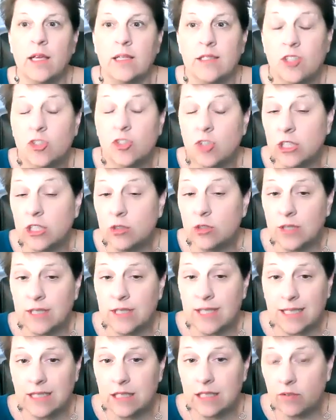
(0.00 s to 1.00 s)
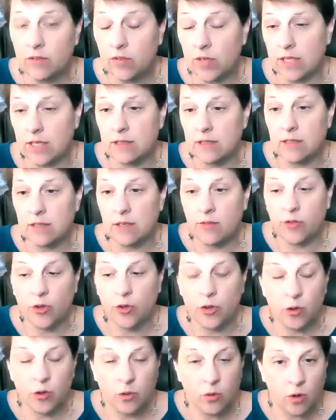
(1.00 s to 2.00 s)
Strenuous activities. If
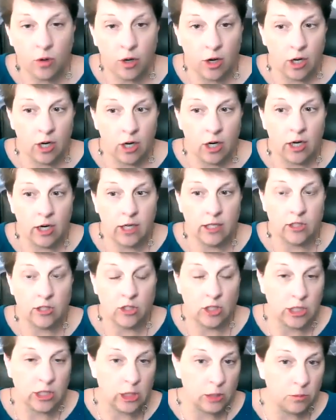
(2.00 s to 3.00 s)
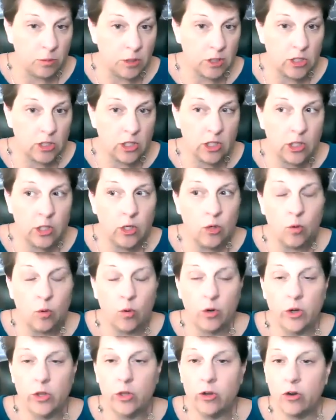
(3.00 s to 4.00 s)
you are a construction person
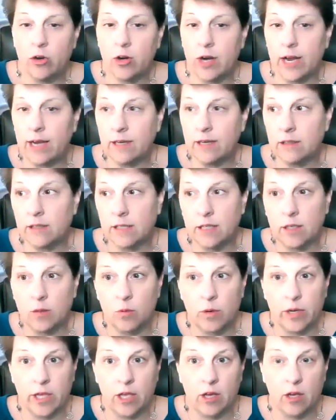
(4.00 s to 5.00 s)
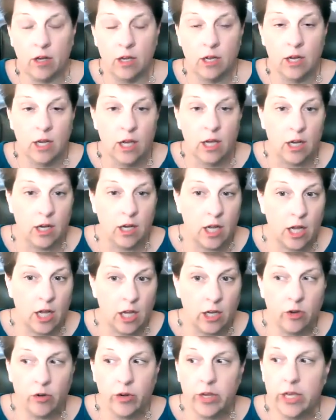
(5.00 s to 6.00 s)
or you're out there working on
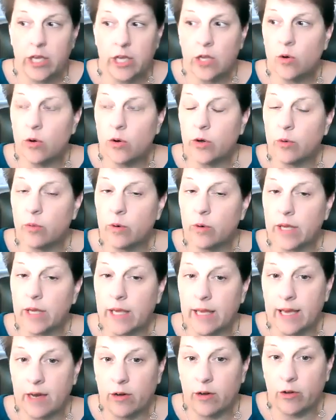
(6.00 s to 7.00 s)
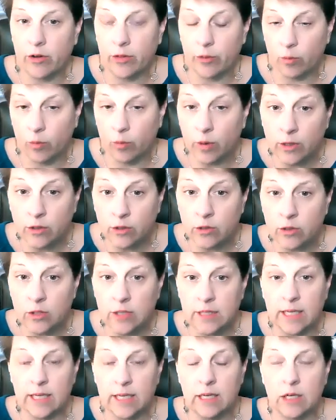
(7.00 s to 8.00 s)
concrete or you're working out on the
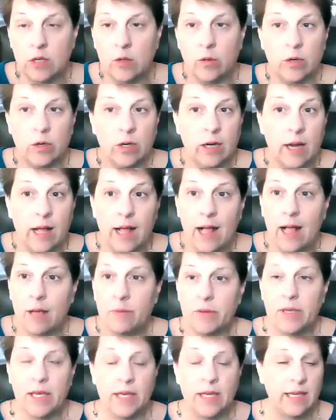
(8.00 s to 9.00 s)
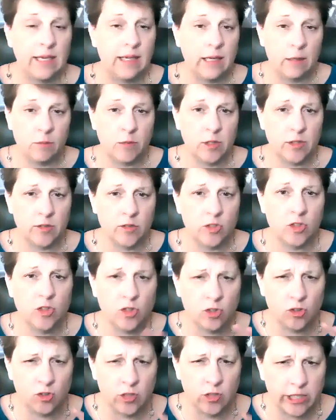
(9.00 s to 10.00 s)
roads, or any number of
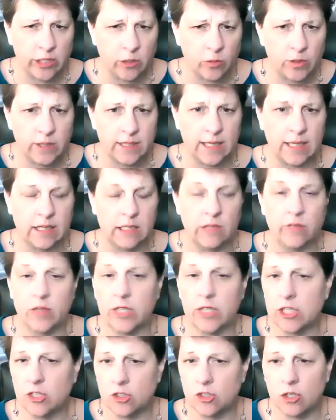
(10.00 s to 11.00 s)
strenuous activity,